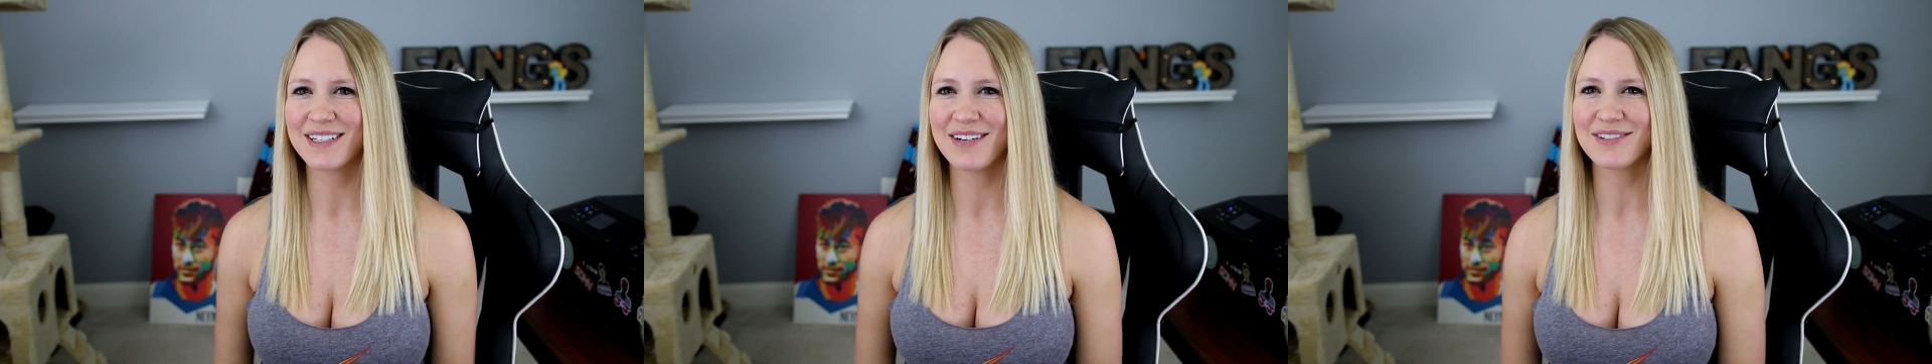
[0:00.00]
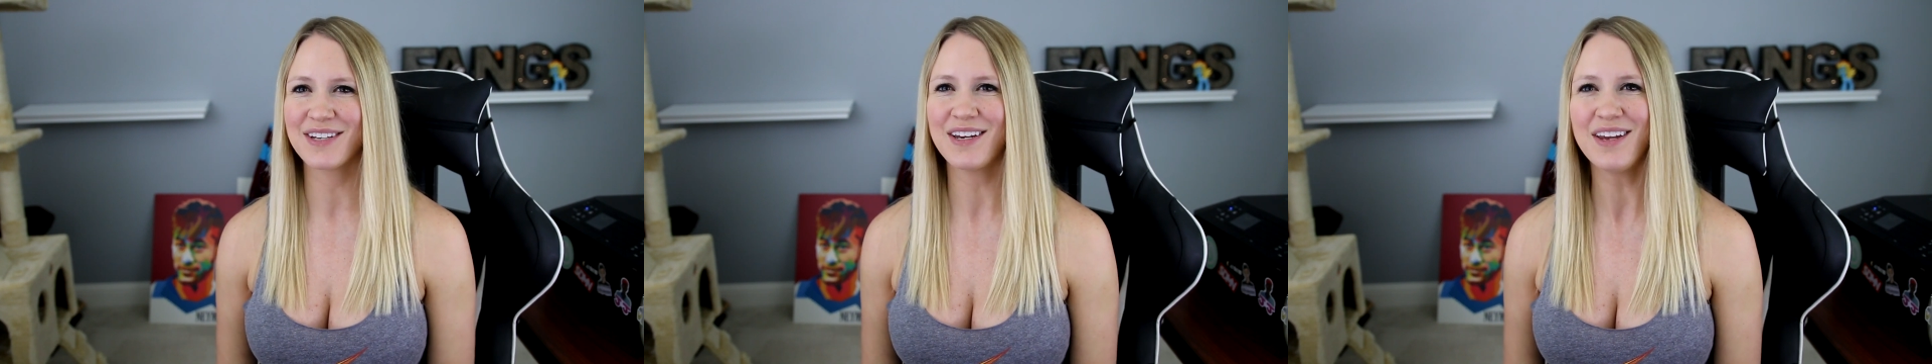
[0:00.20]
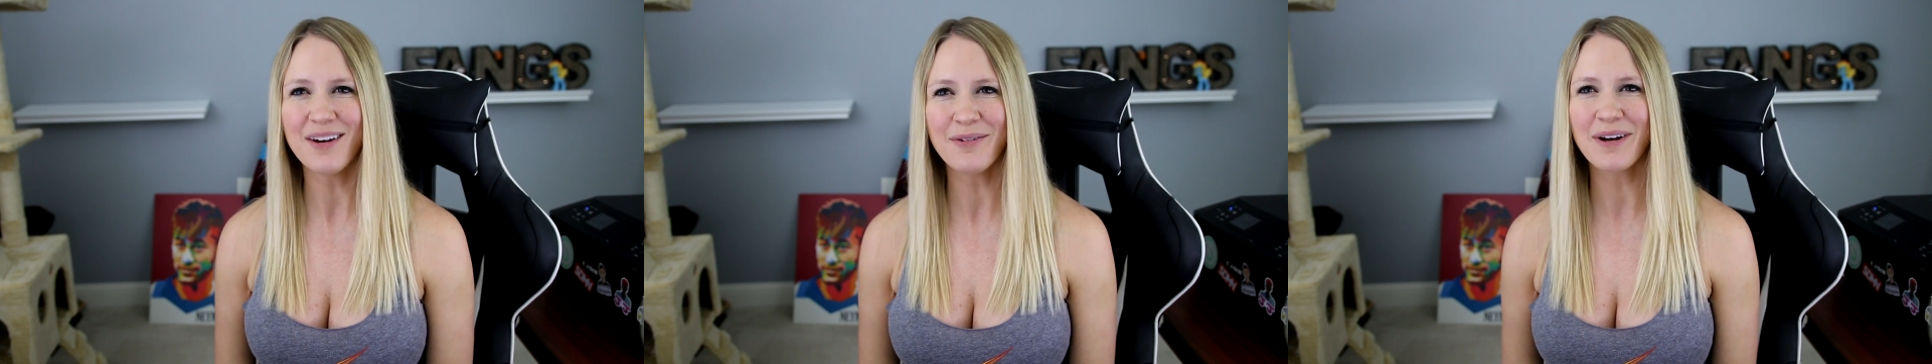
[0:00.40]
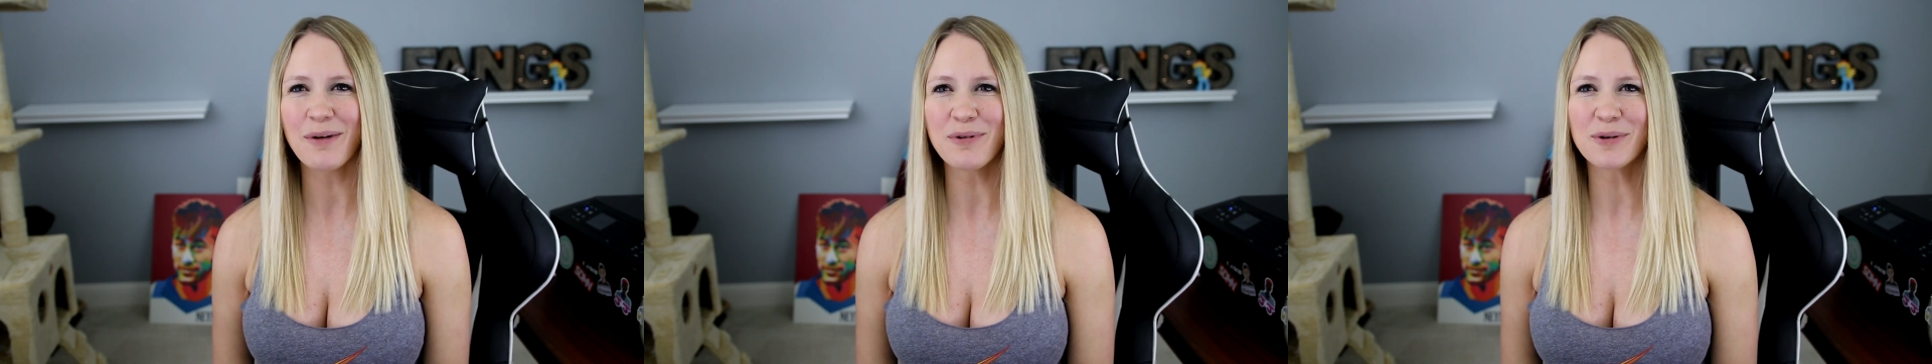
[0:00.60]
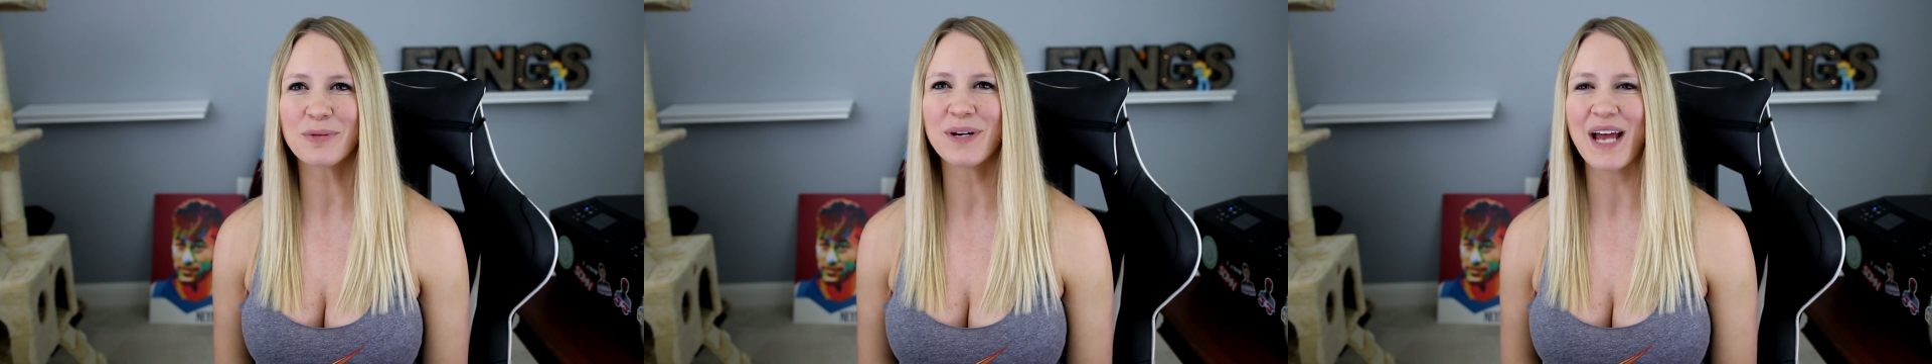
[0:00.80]
And I was like, you know what? I
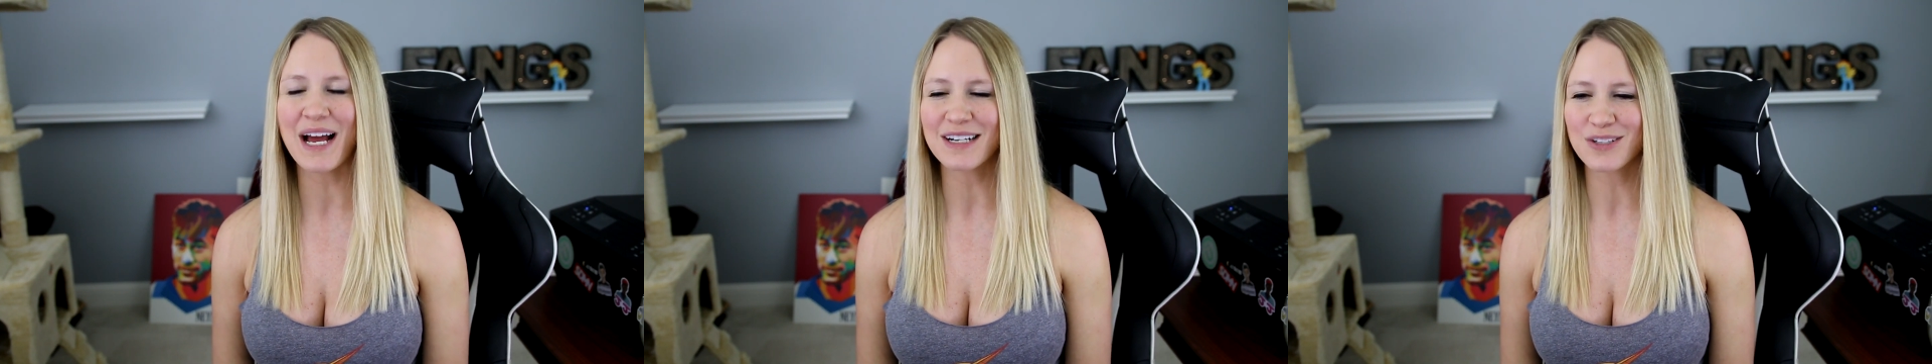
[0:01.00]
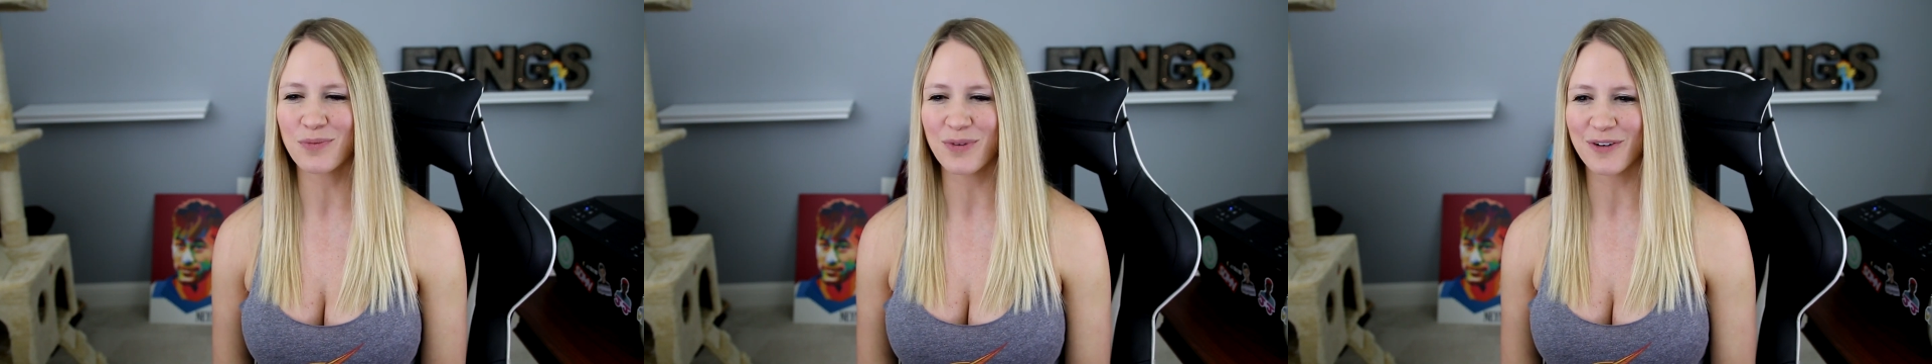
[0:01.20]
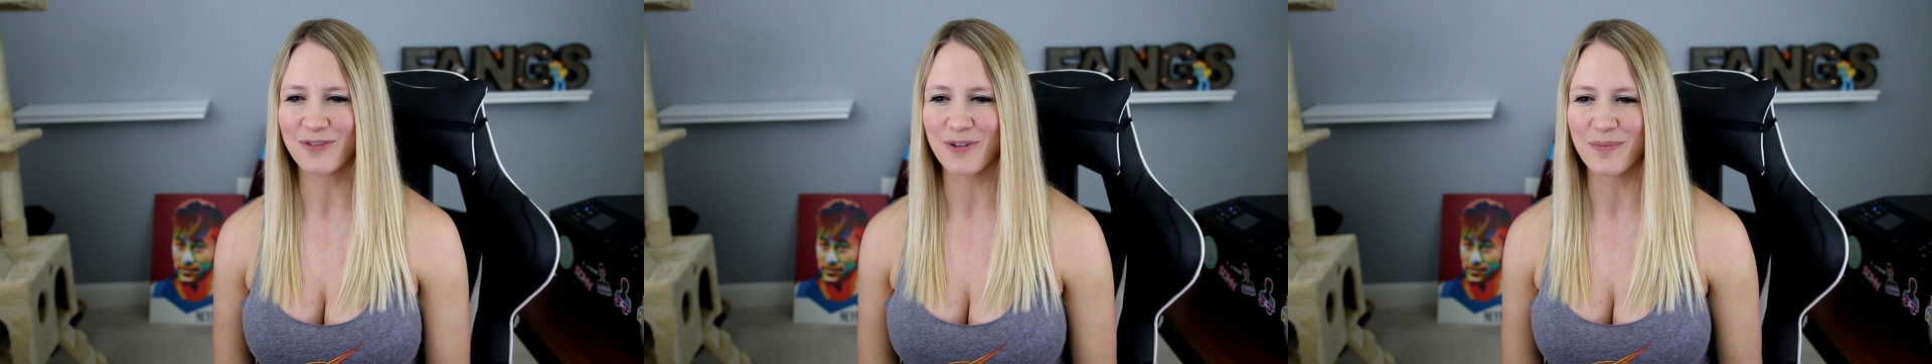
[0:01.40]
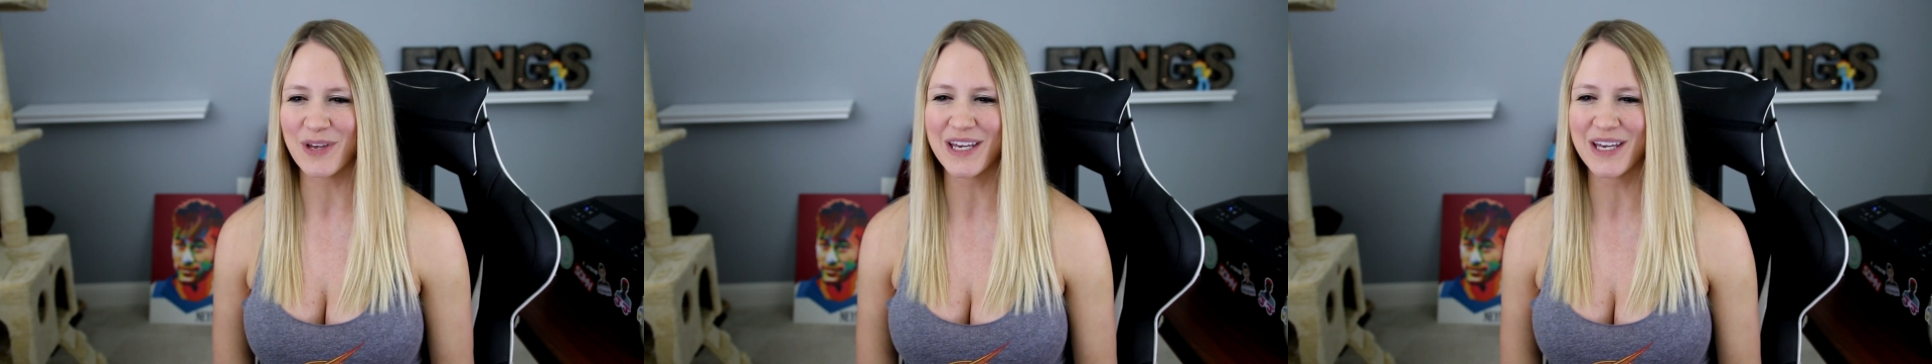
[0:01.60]
want to react to one of them.